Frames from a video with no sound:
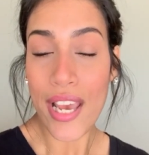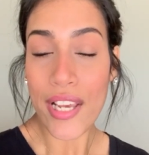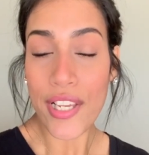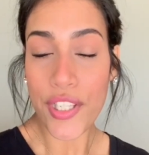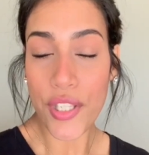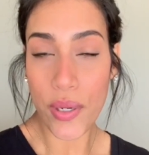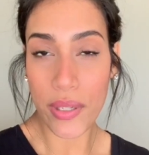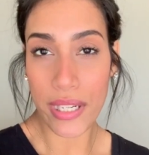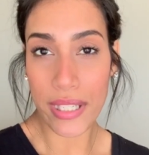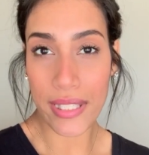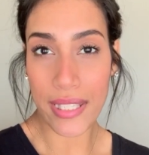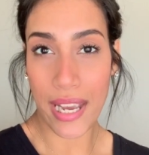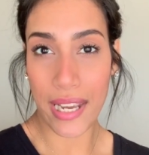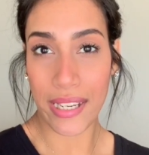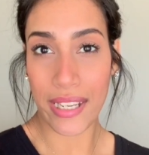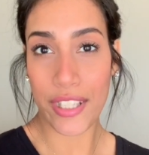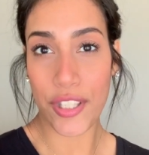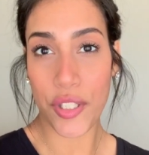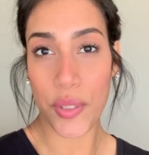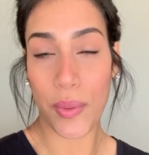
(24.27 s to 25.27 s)
so I
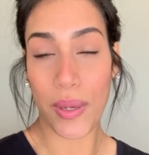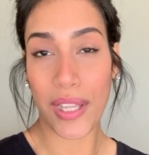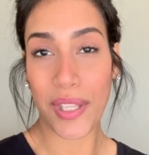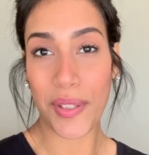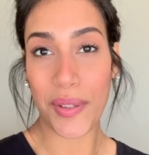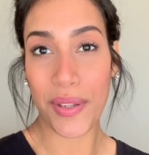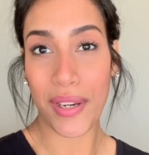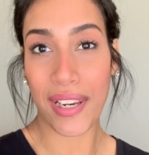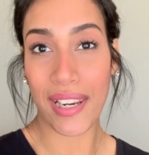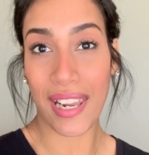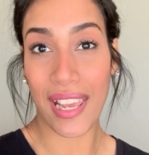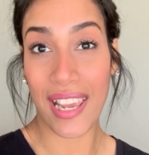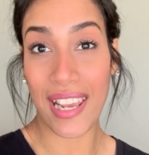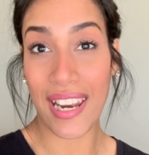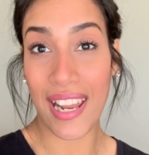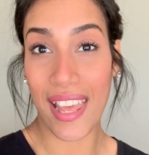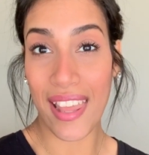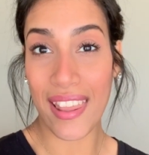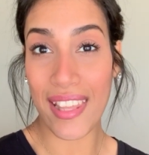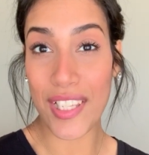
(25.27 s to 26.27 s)
decided to include it in
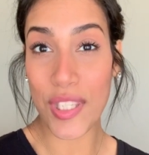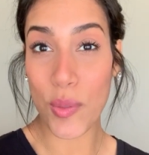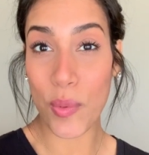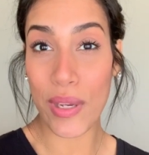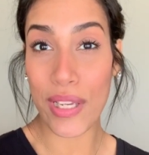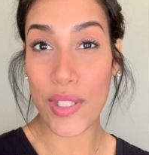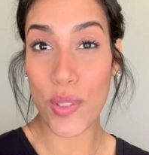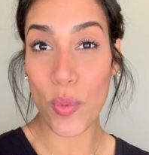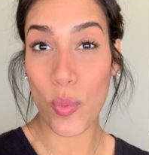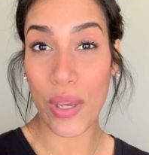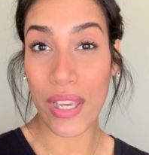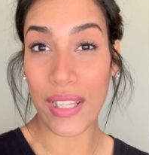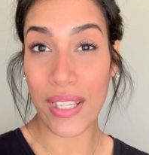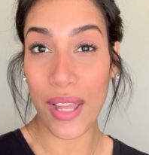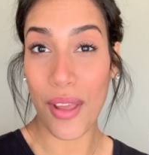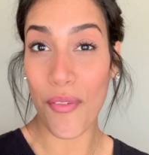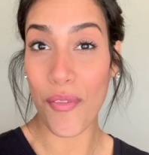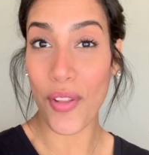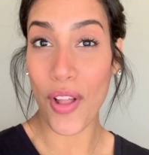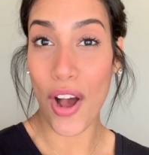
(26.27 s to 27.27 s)
this week's
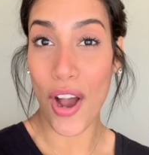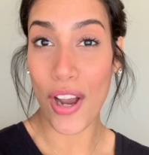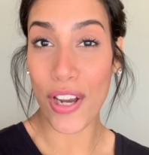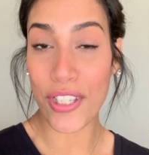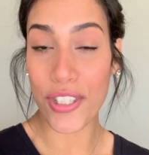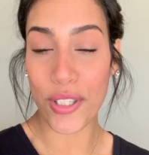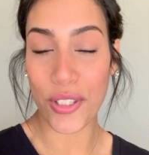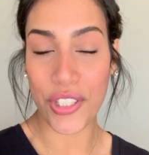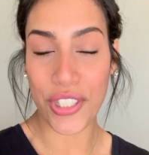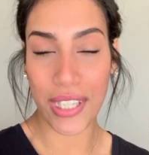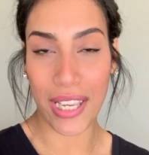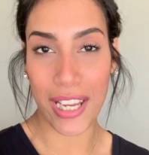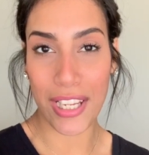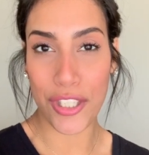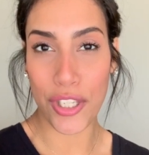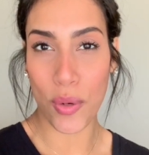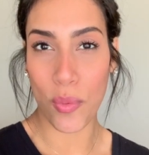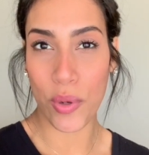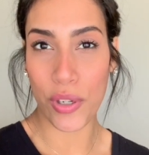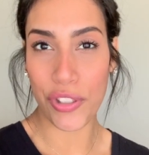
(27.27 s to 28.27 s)
weekly vlog. So just in
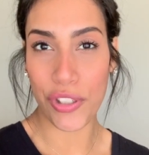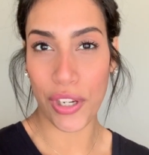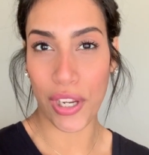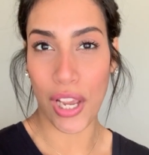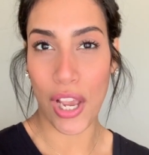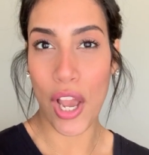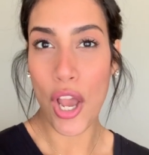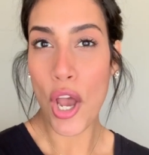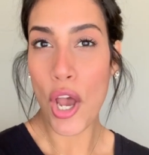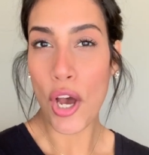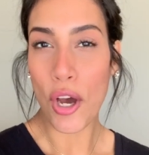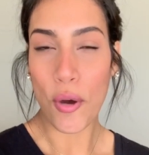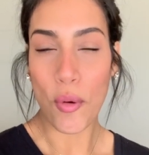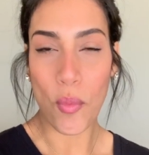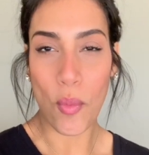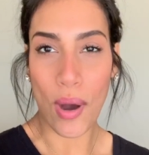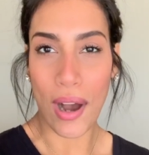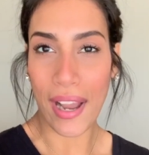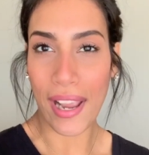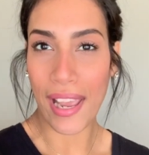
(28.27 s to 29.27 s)
case you're wondering
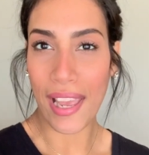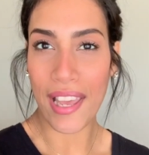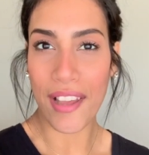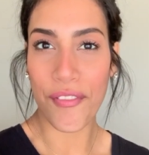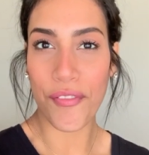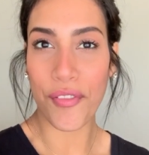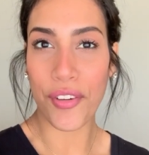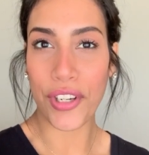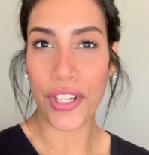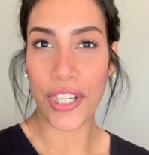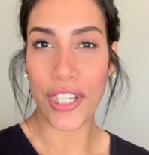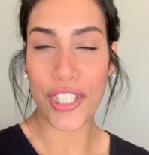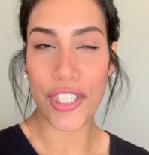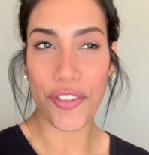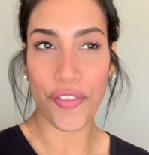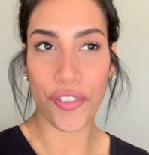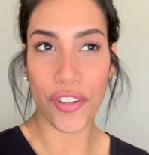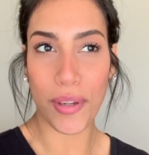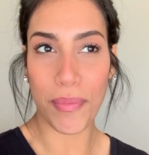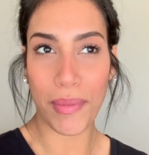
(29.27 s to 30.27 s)
why I have footage
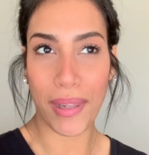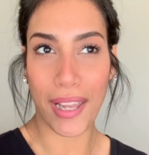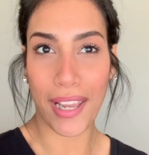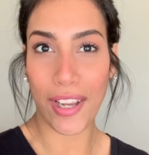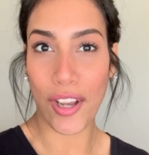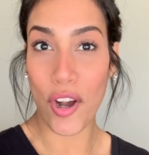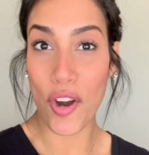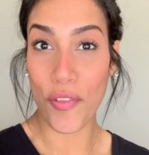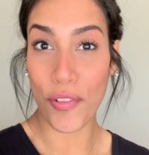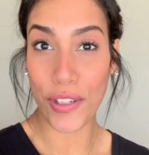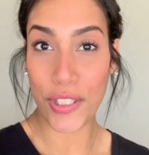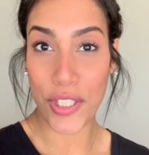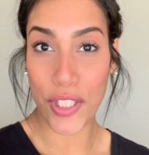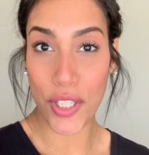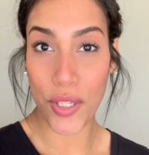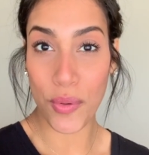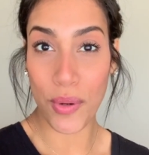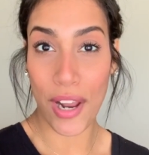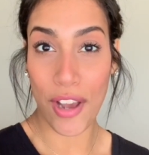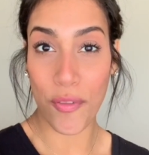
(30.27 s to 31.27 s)
from like over
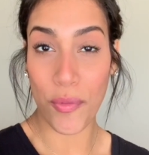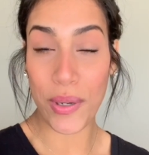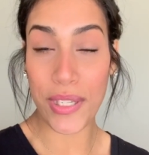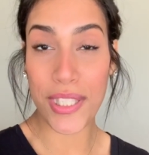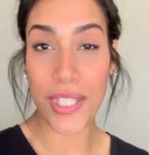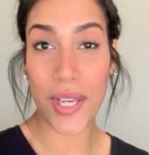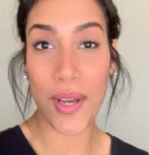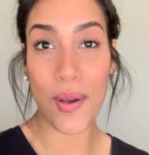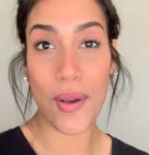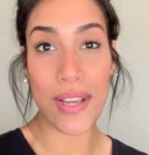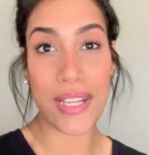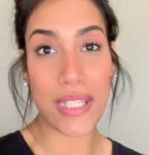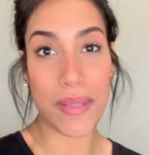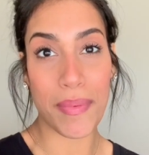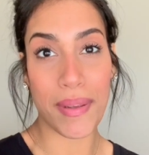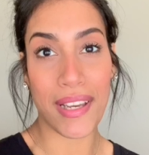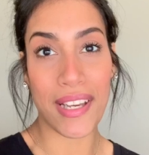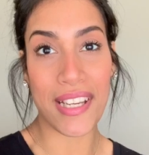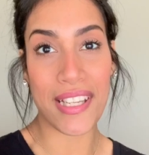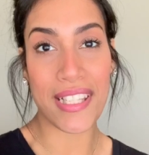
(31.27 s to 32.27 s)
2.5 weeks ago, it's
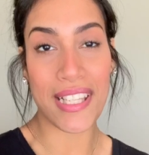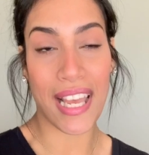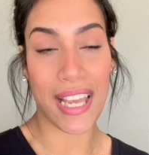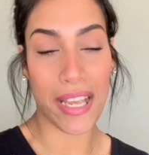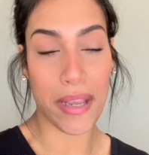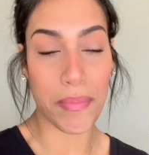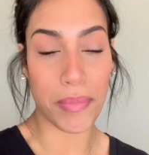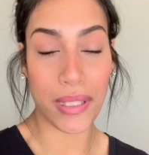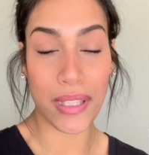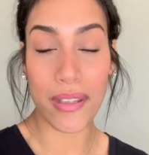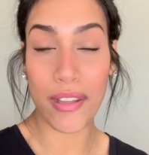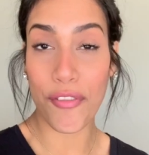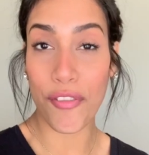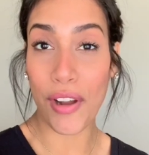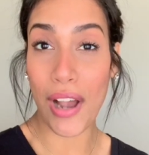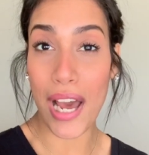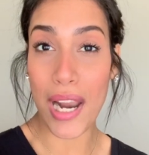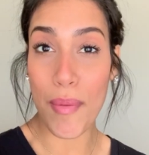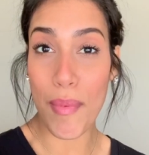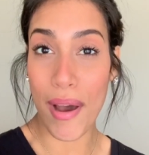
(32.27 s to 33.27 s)
because I completely
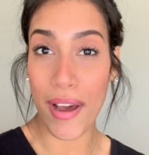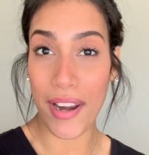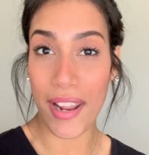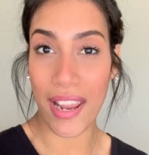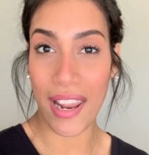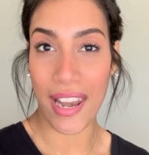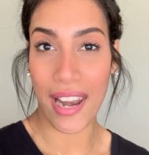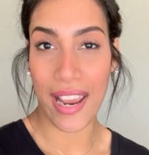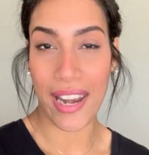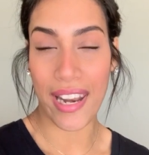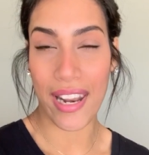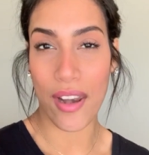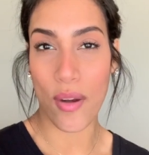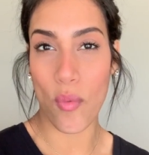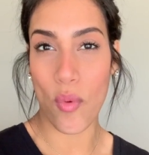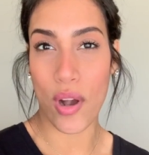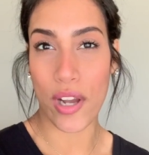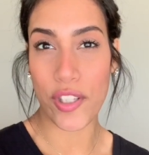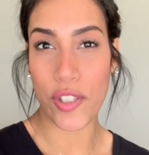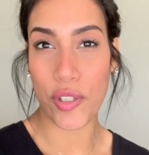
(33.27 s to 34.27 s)
forgot about it and I didn't
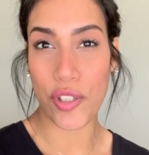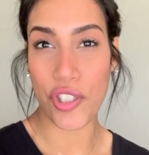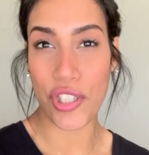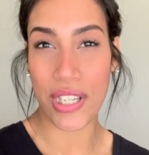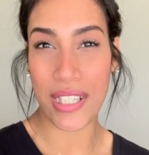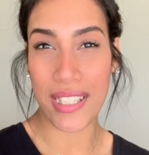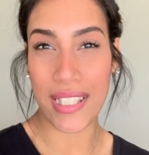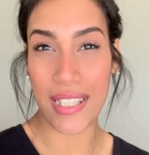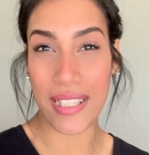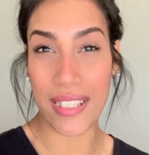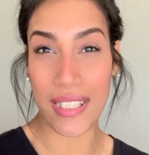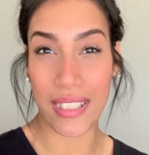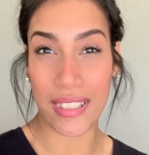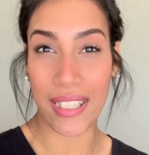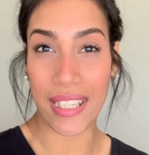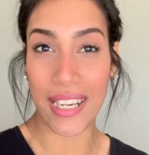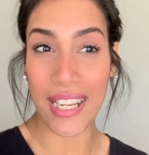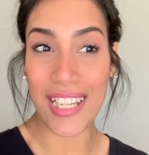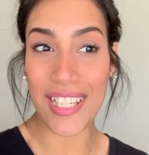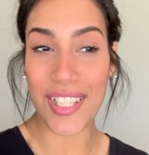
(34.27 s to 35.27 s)
want to just
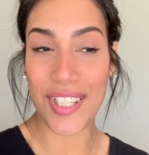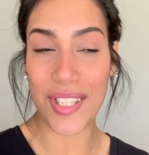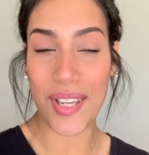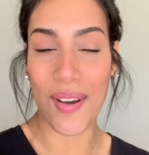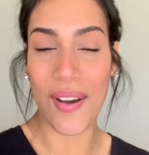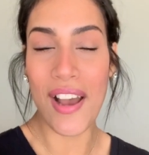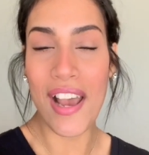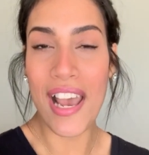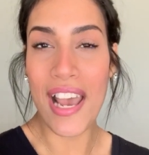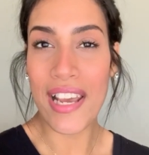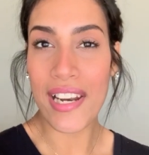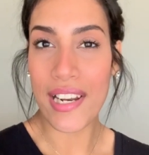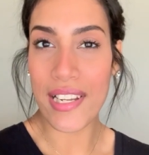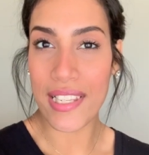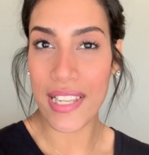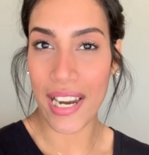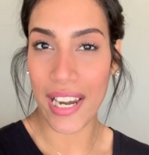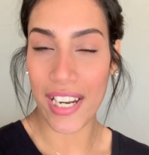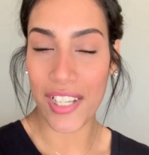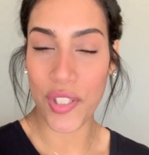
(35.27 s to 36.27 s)
delete it, so
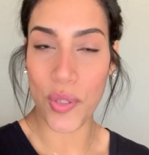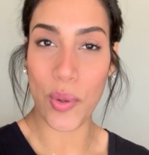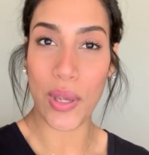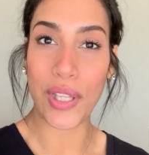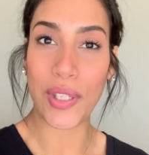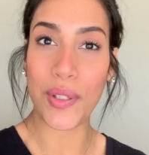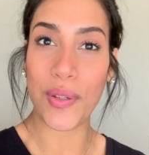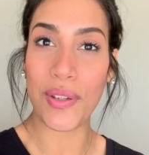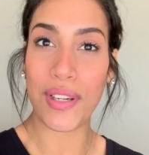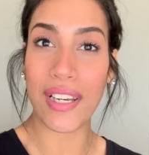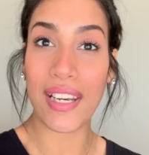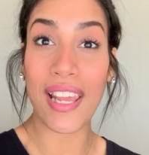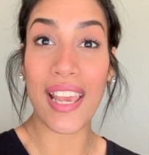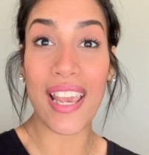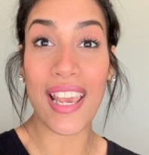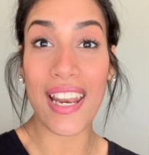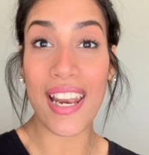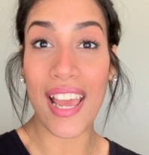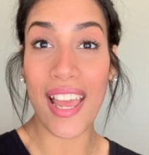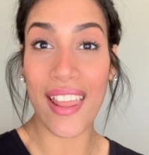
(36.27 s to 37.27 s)
decided to include it
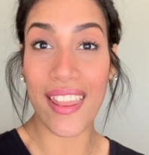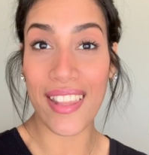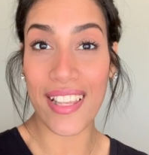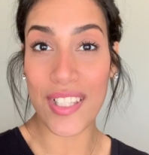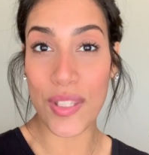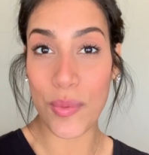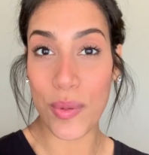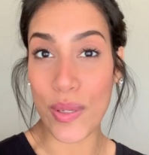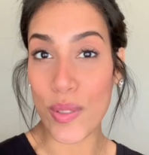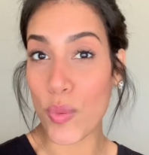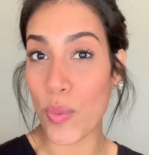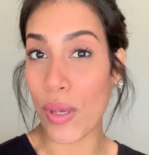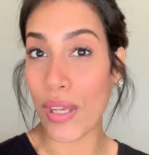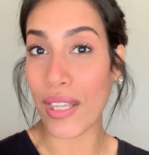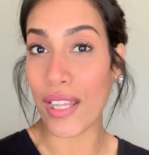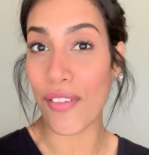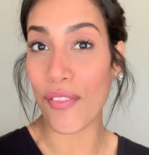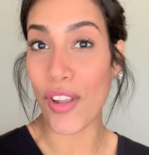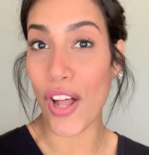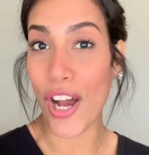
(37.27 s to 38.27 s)
in this week's
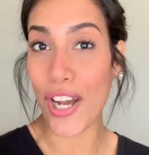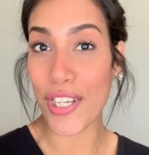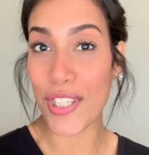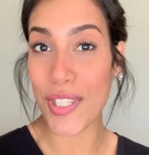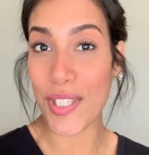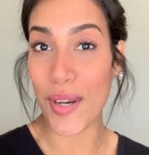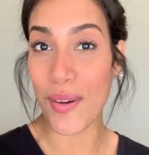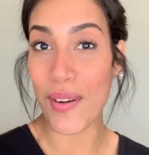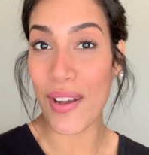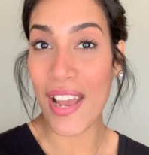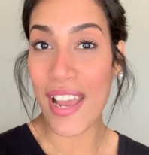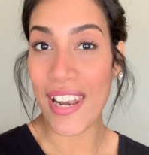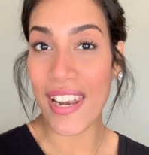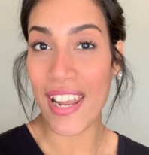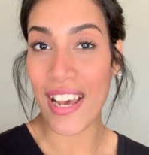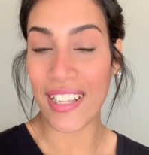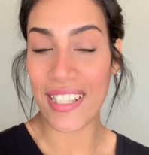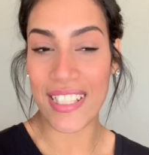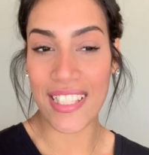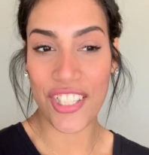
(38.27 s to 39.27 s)
weekly vlog. So
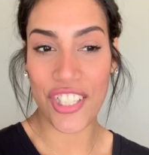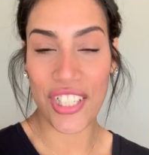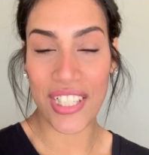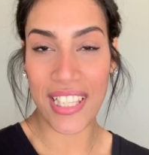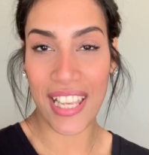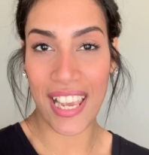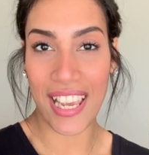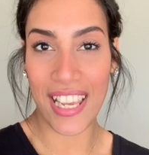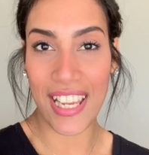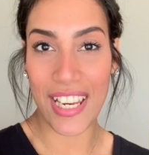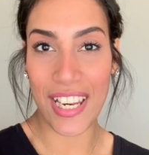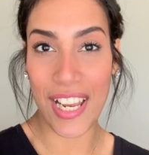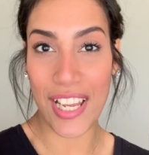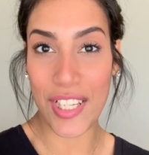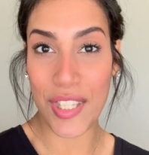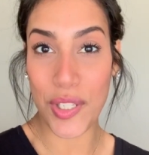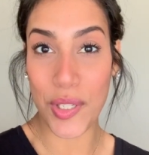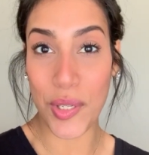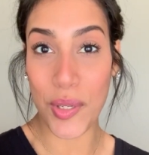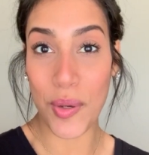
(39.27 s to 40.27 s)
now let's just get
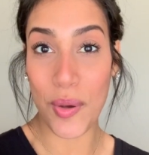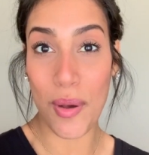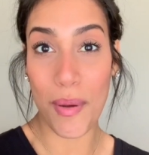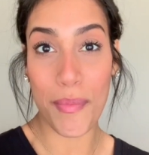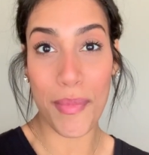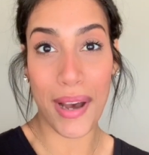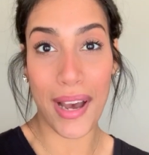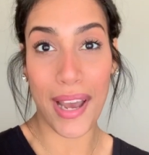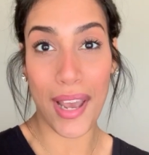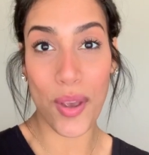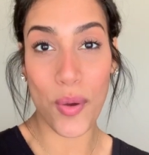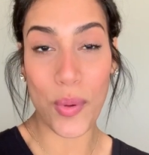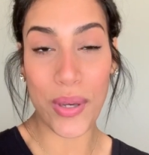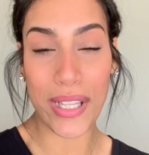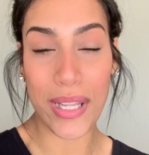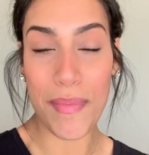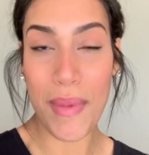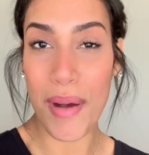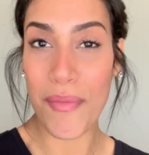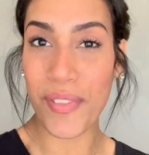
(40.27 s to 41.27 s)
into my
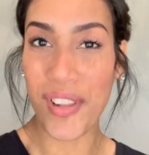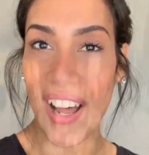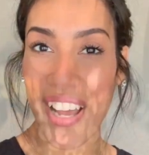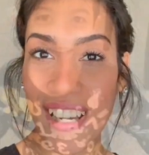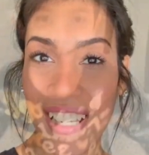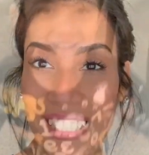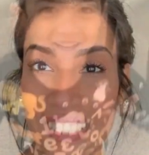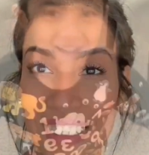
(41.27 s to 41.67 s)
weekly mom vlog.